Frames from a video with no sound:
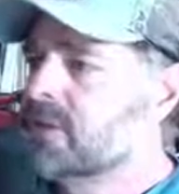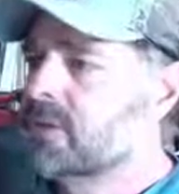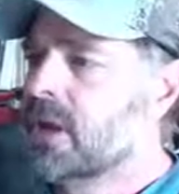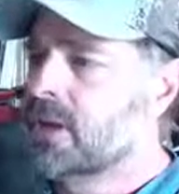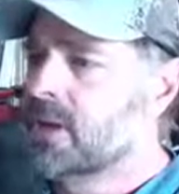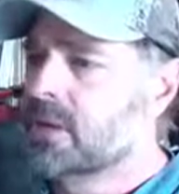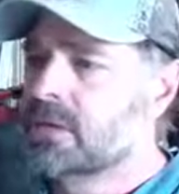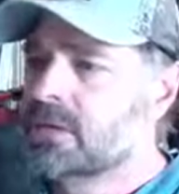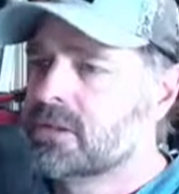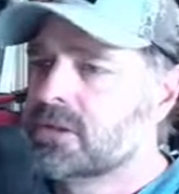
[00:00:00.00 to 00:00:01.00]
to make there in
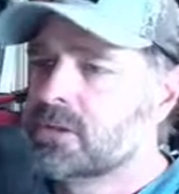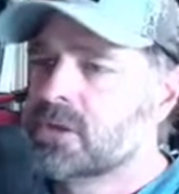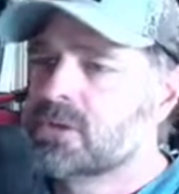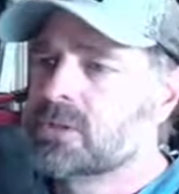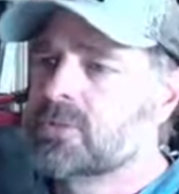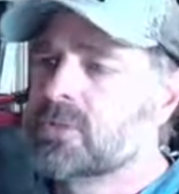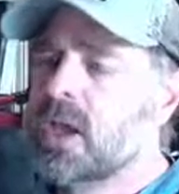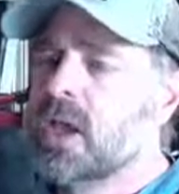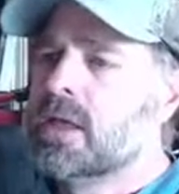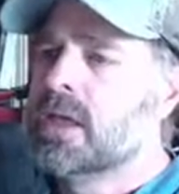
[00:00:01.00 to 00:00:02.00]
that situation.
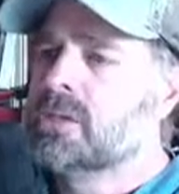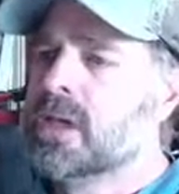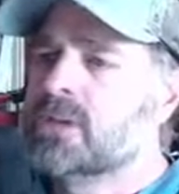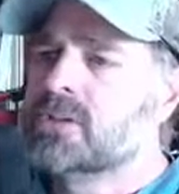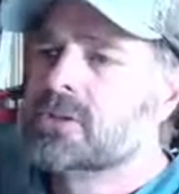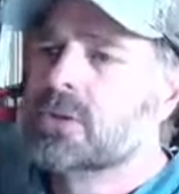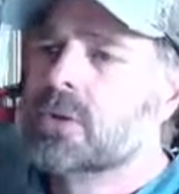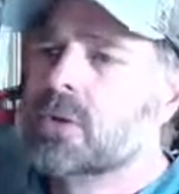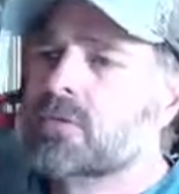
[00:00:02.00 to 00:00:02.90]
Ace-9 suited, we're